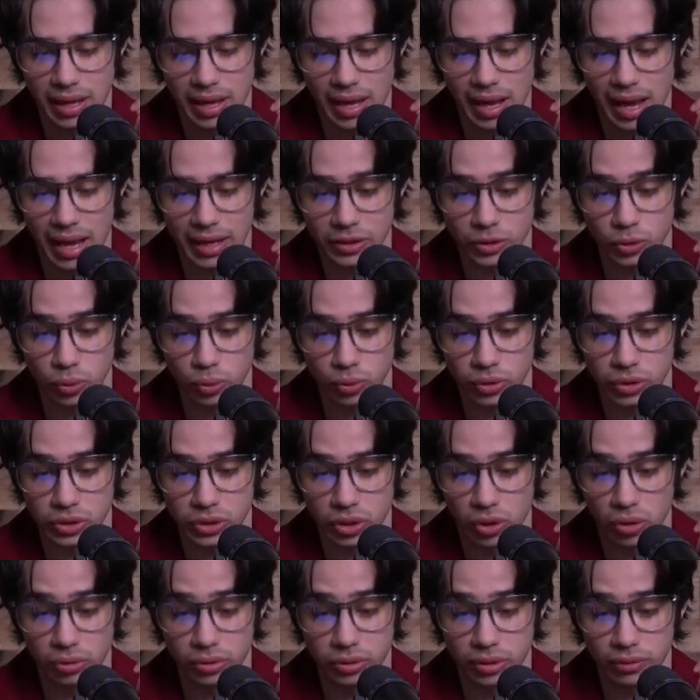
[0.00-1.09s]
as a
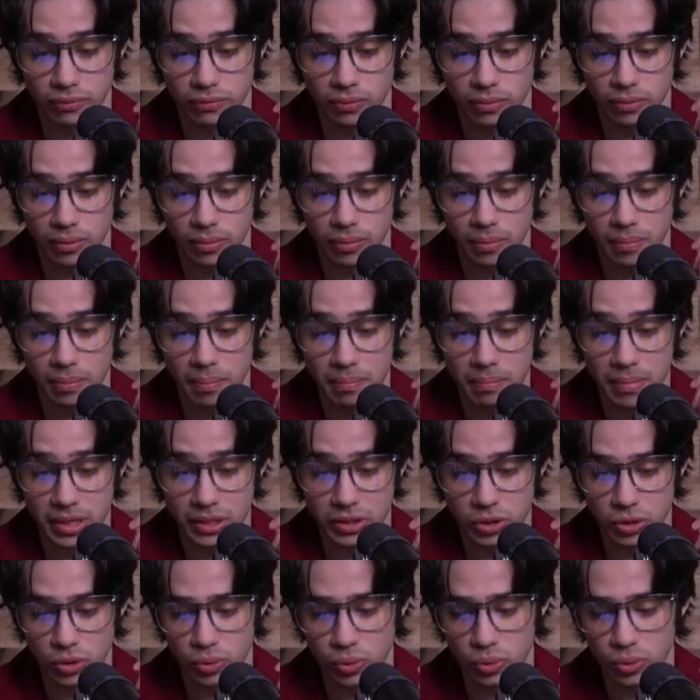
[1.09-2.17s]
result of
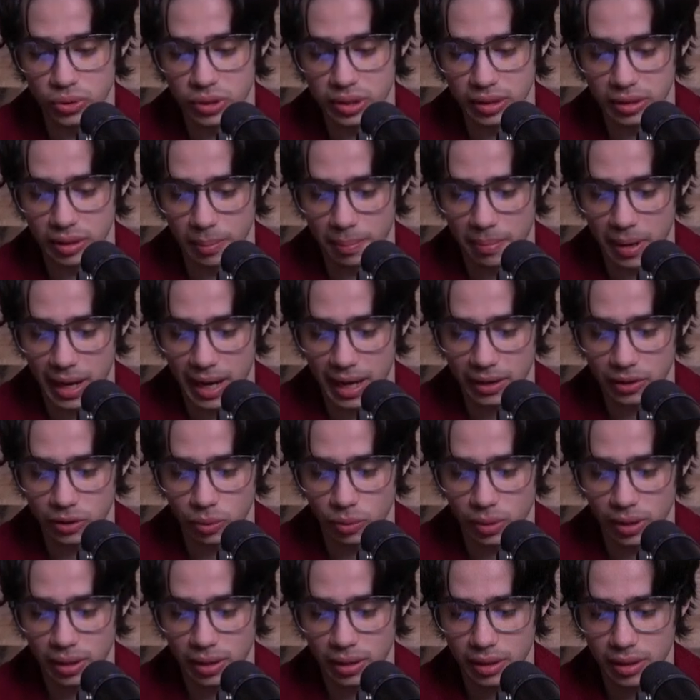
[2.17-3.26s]
misusing the
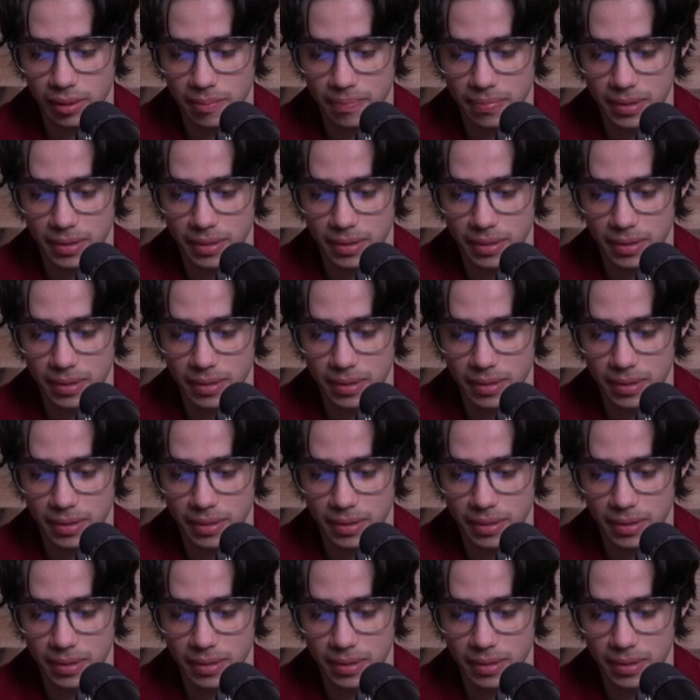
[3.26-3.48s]
pathway